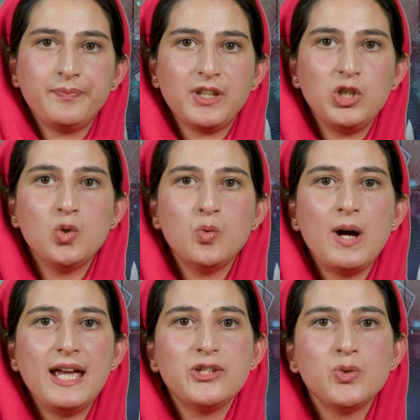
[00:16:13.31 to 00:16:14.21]
you
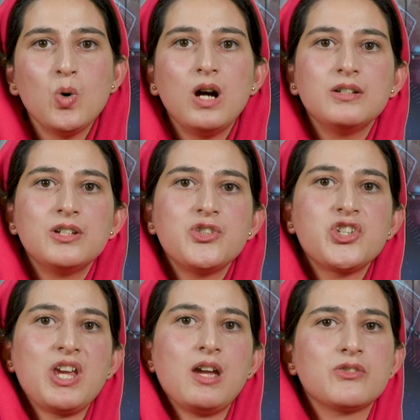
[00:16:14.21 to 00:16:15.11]
buy 200
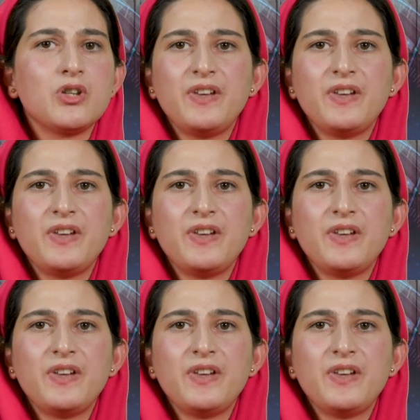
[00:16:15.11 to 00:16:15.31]
shares of